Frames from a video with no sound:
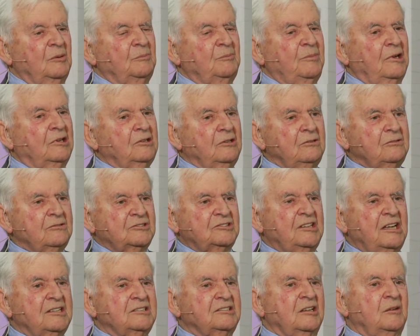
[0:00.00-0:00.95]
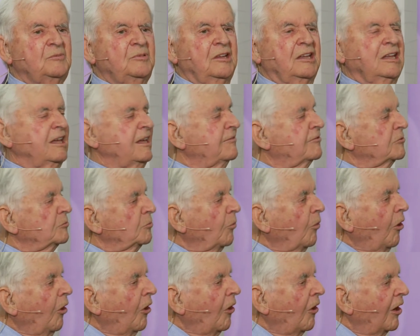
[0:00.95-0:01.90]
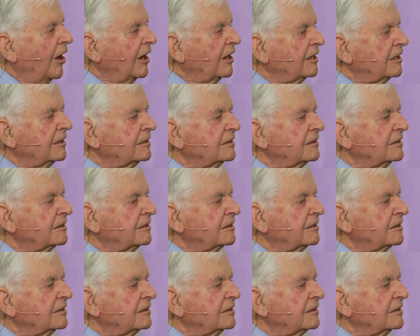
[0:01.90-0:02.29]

But Luke says something even more.